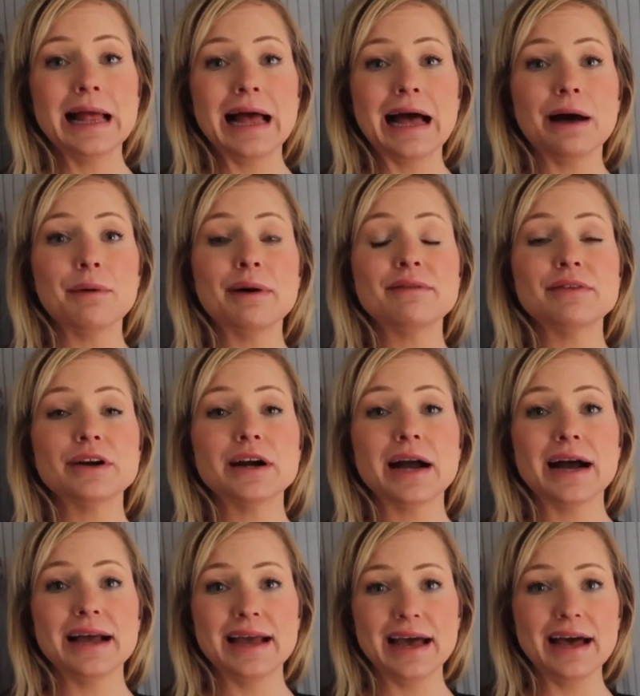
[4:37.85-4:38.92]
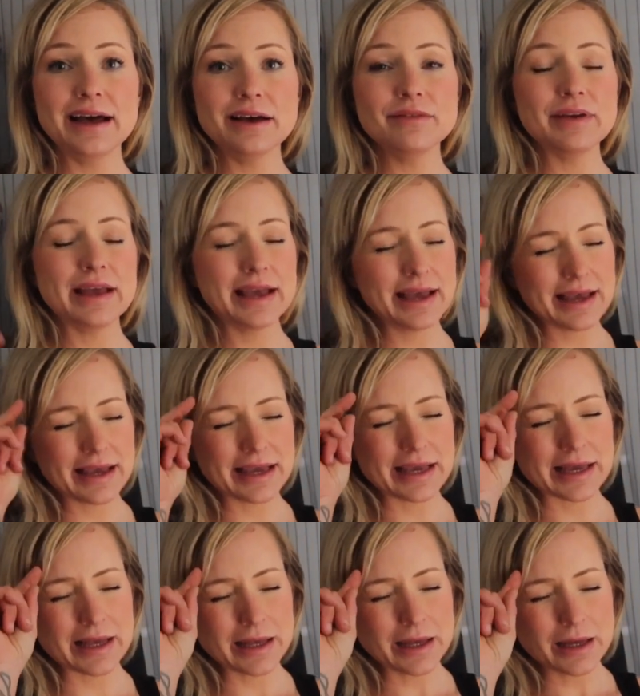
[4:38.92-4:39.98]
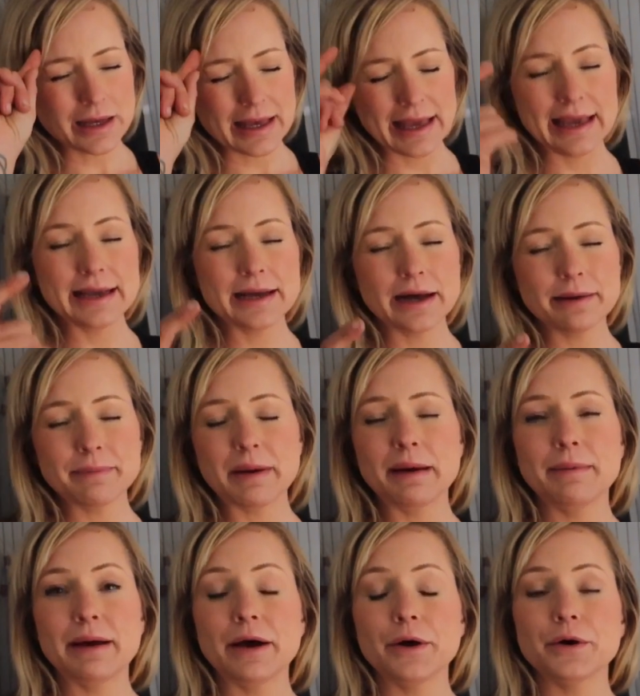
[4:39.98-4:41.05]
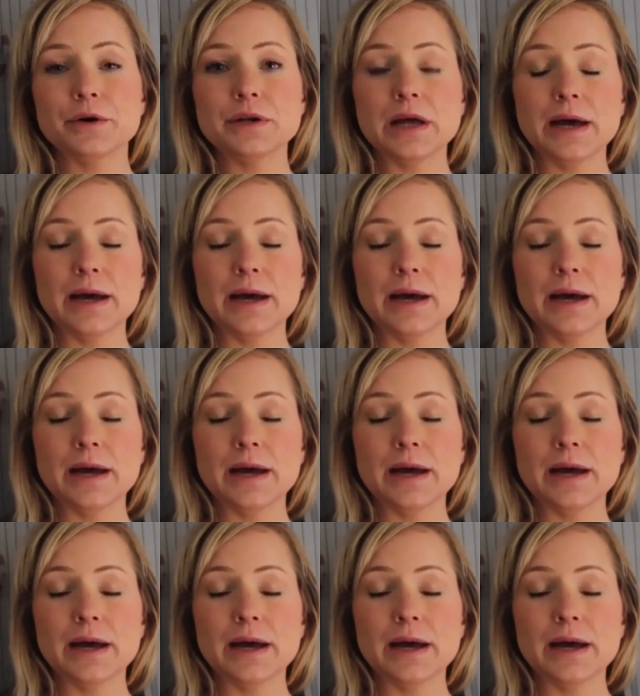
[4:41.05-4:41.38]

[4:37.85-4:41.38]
However, I have a hang up about